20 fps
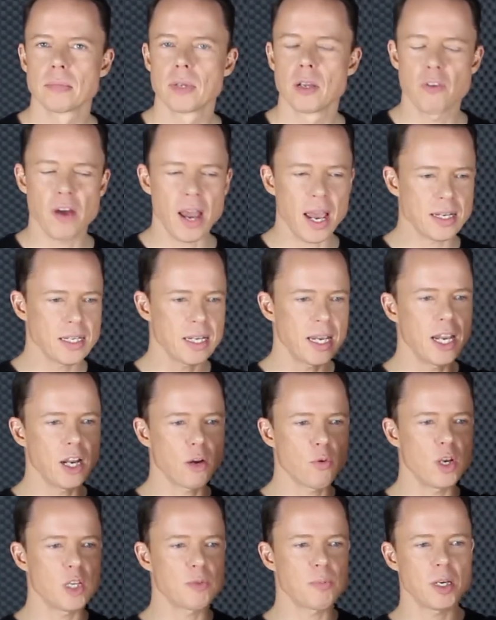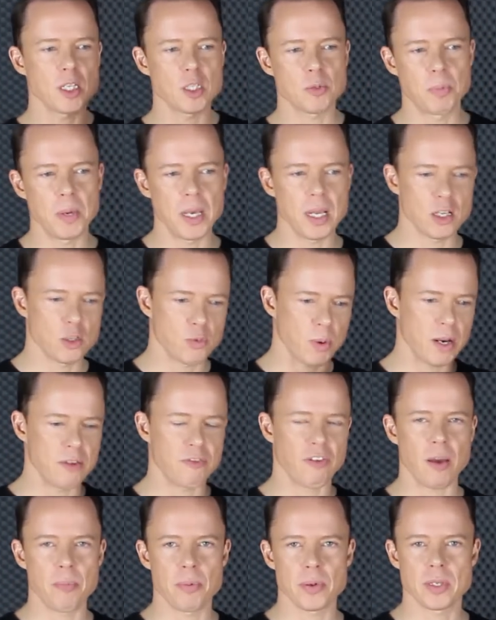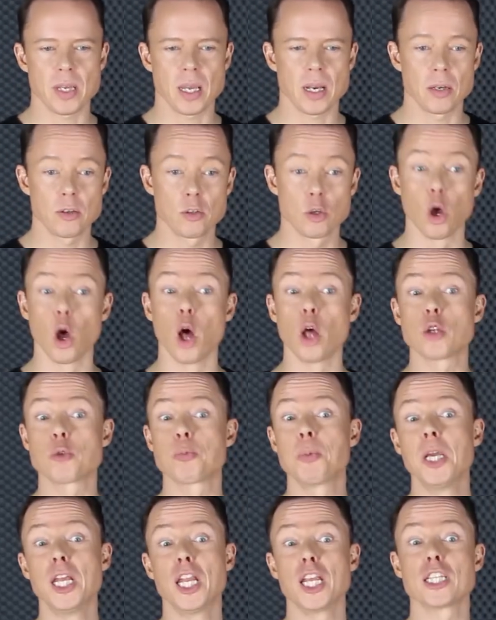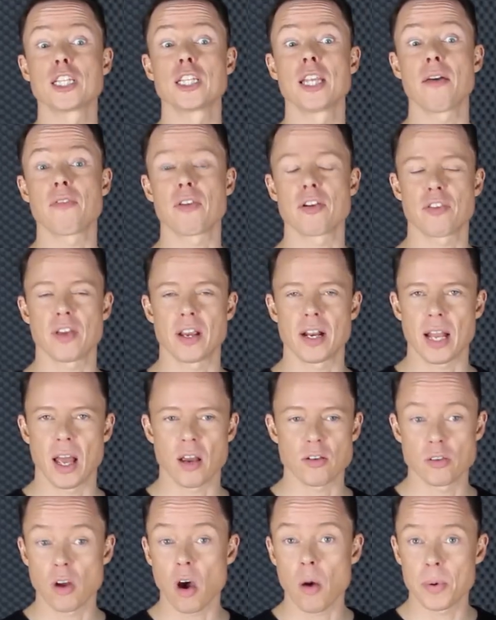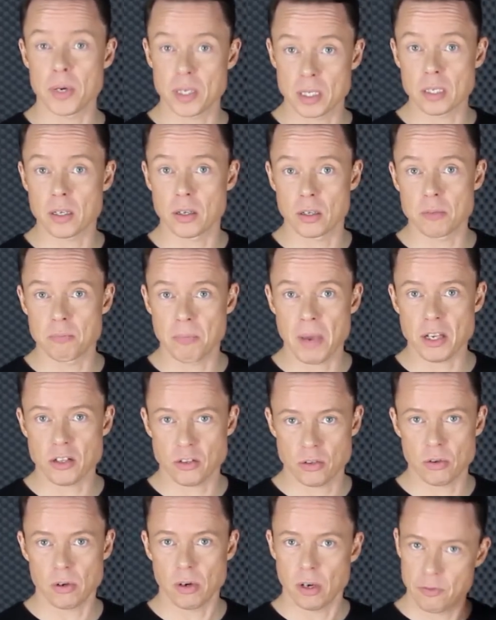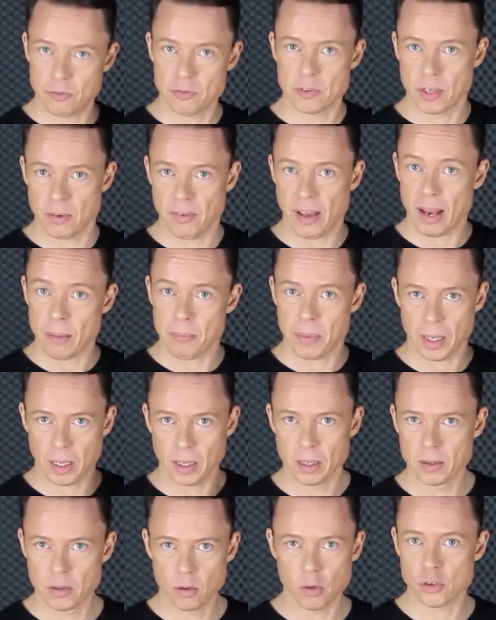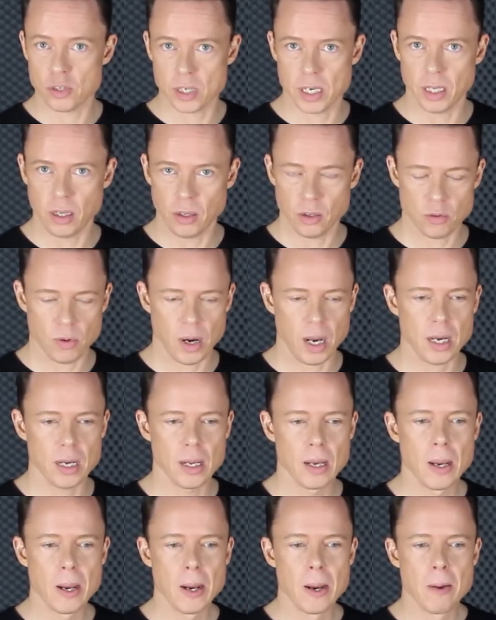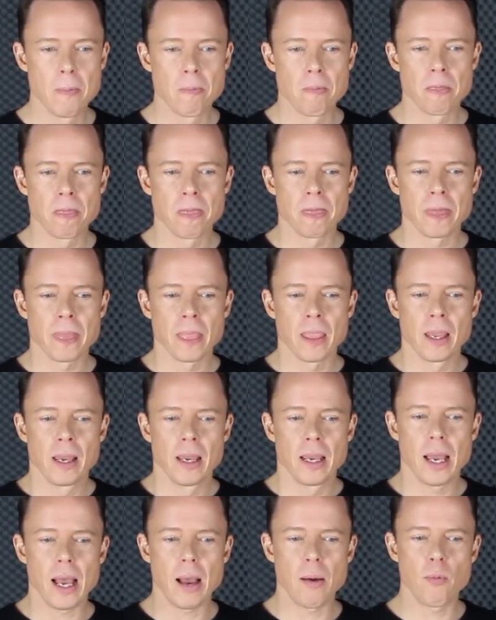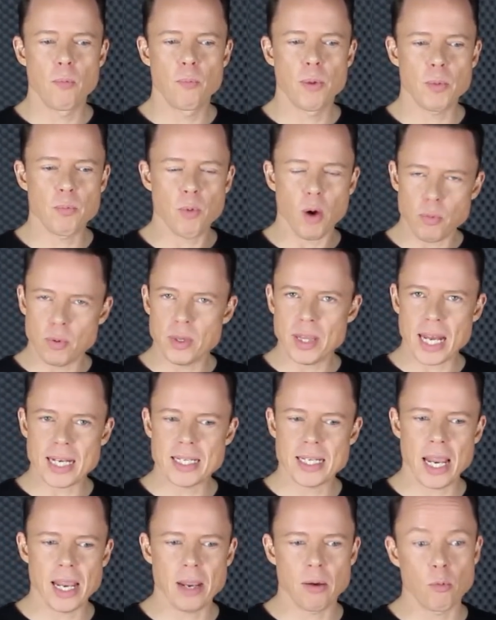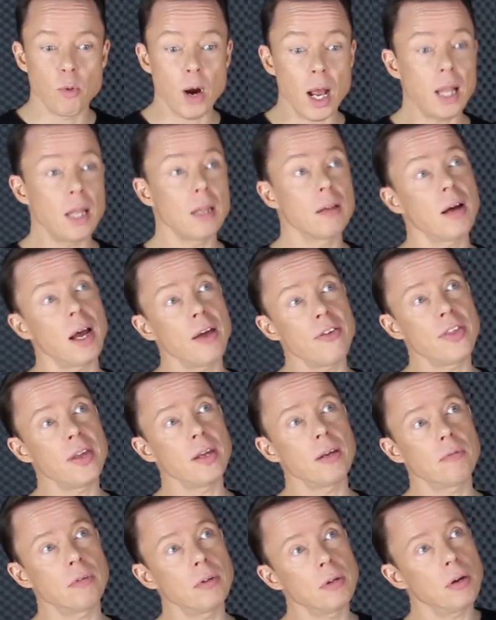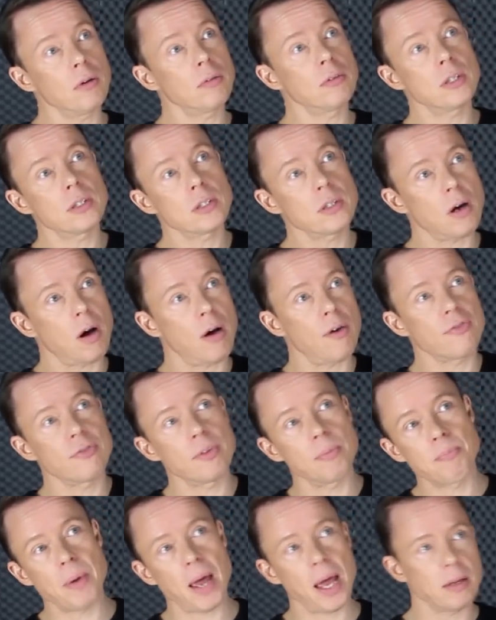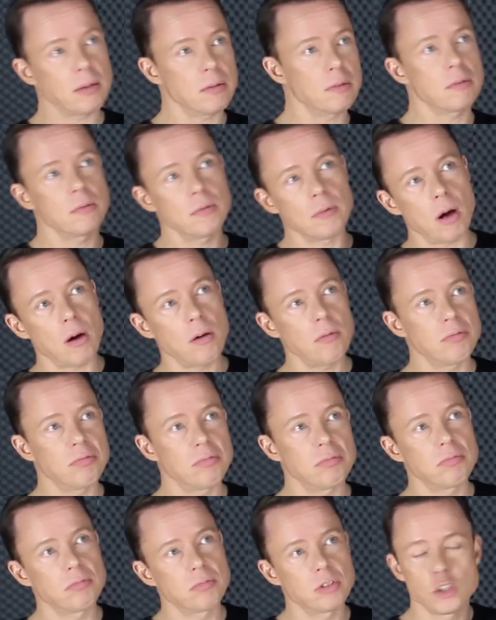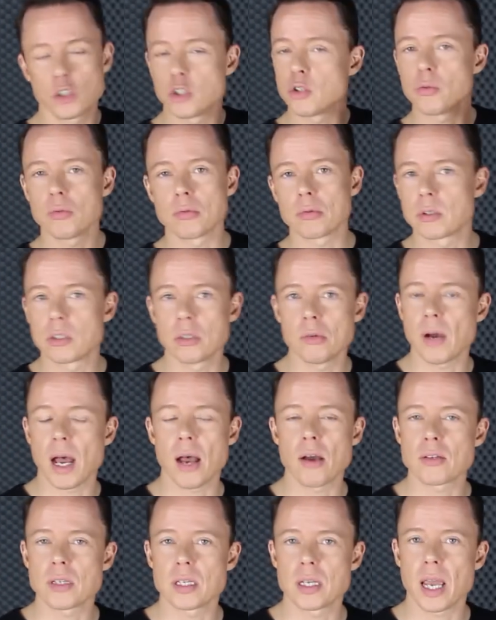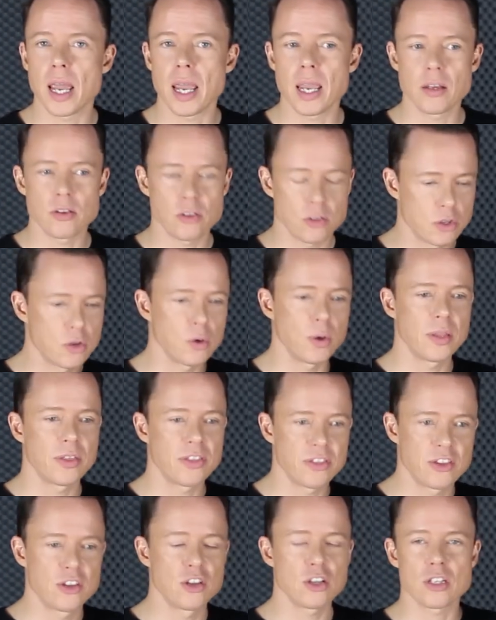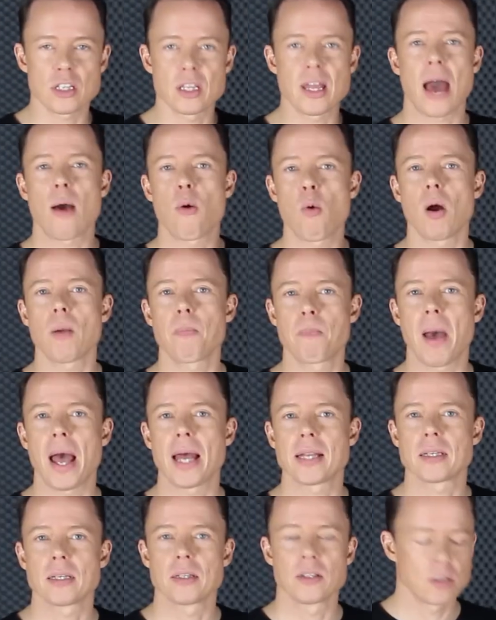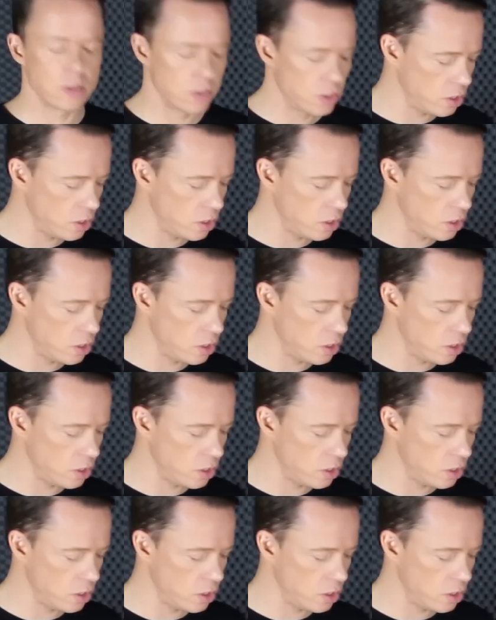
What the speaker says: If I had to increase my speed at 25% and your speed isn't everything, Claus. No, but it's a good measure of developing your skills, right? But what would that take? Well, I think, you know, just off the bat, just know two hours a day doing just that one pattern.